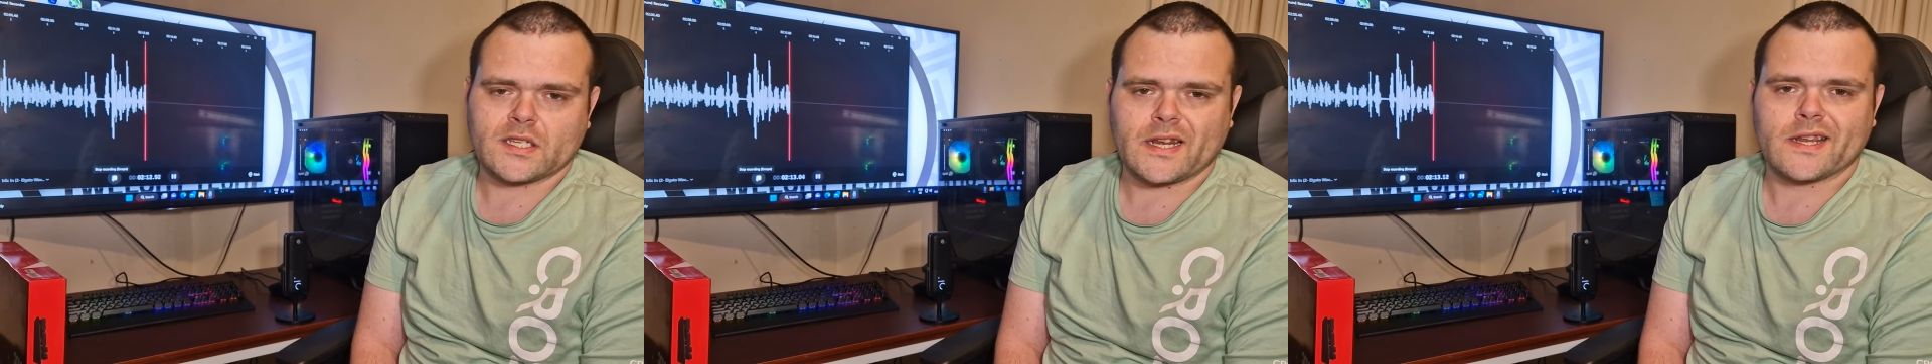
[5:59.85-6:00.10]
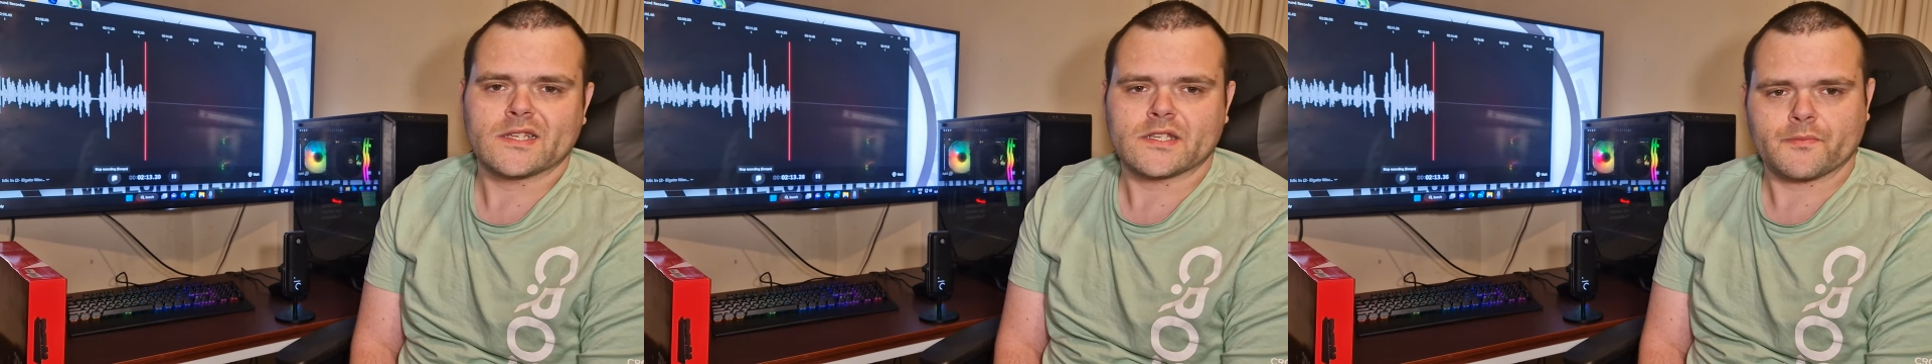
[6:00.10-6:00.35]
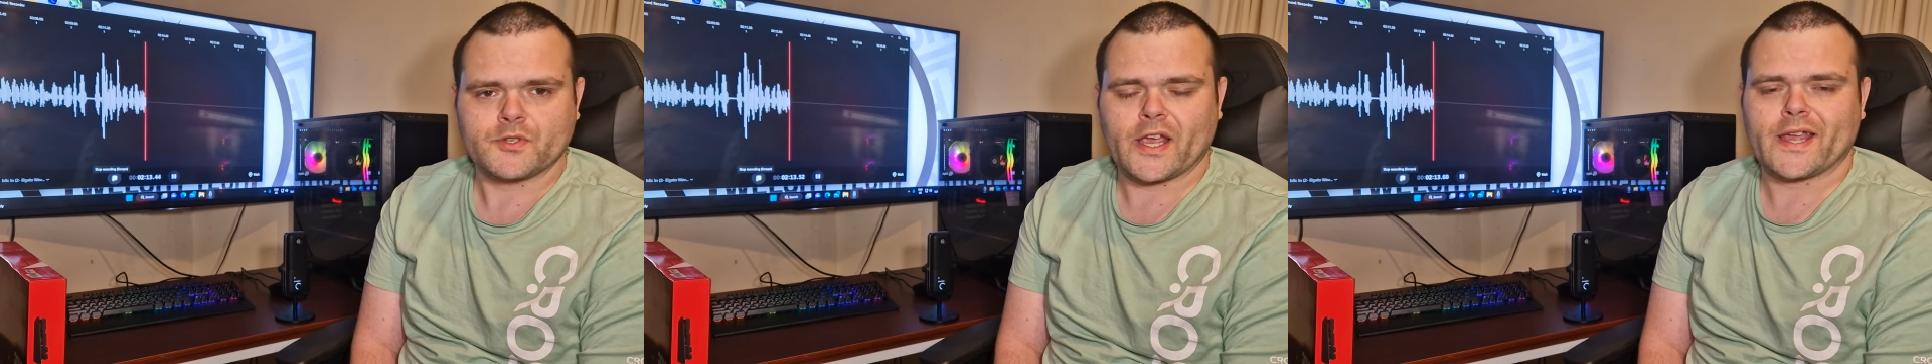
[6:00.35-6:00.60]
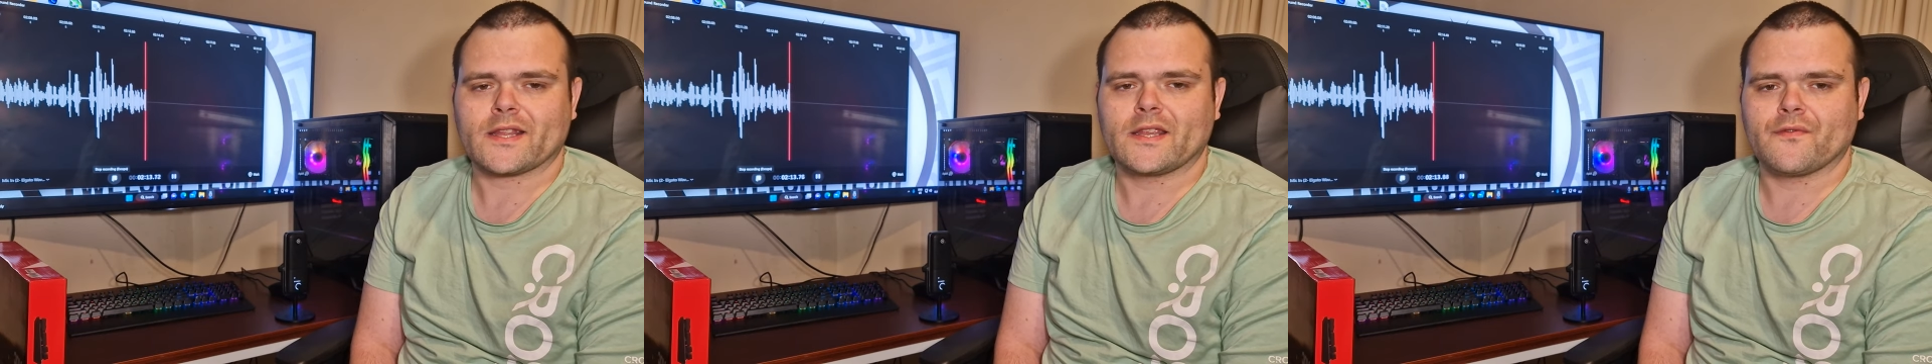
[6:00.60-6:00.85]
it is
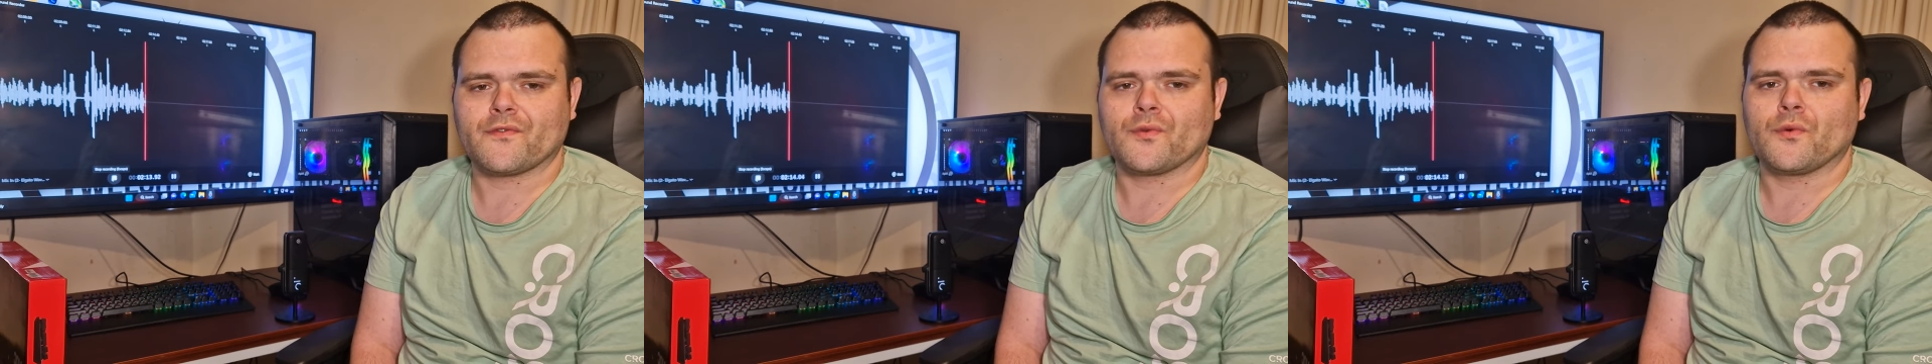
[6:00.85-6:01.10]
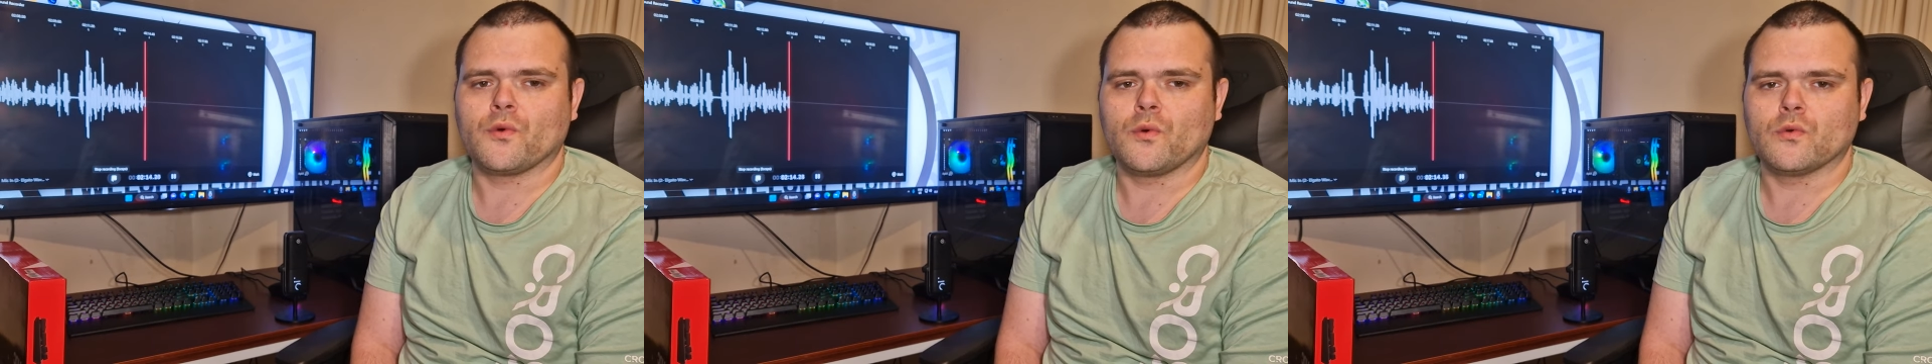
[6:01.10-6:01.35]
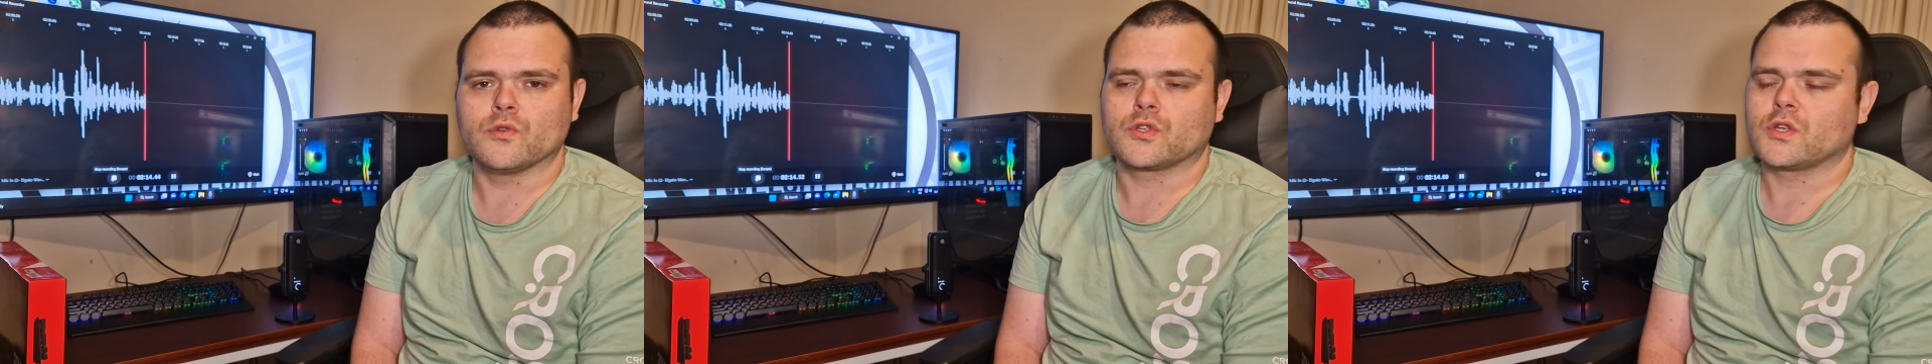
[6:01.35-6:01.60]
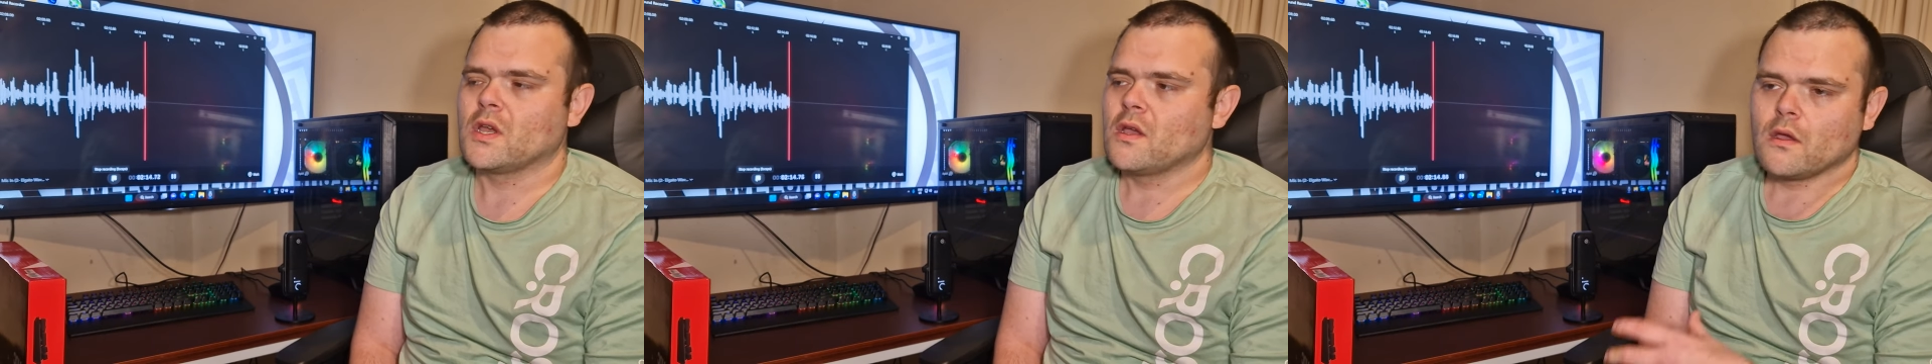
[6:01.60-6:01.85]
subjective to whose